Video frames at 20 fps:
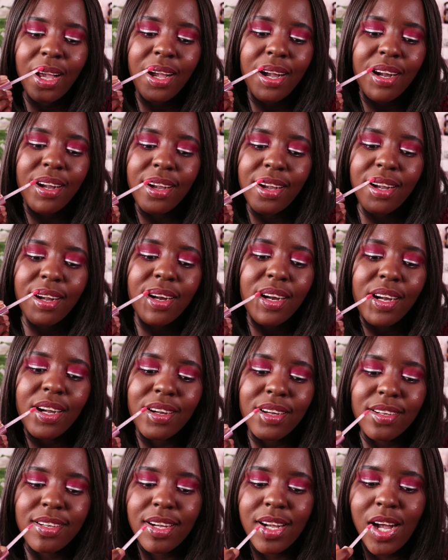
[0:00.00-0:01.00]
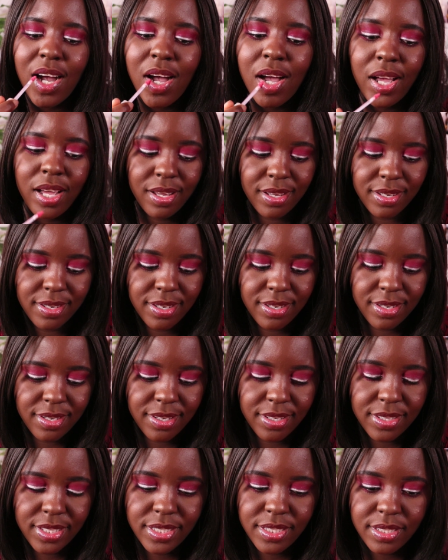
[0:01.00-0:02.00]
ah,
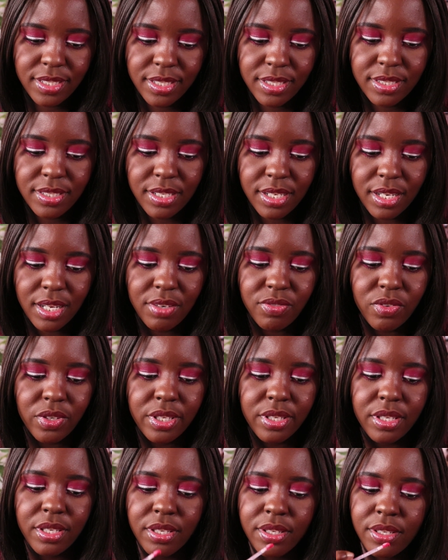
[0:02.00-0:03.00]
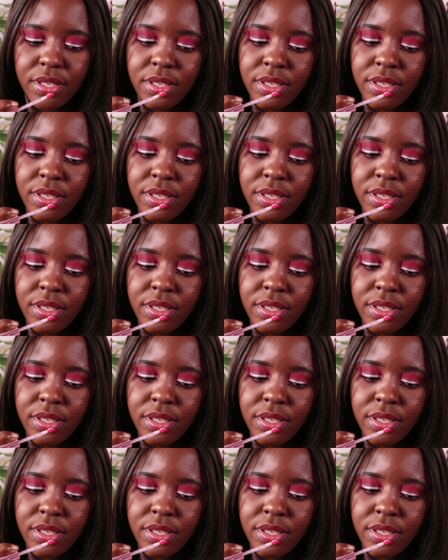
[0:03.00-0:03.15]
this is lovely.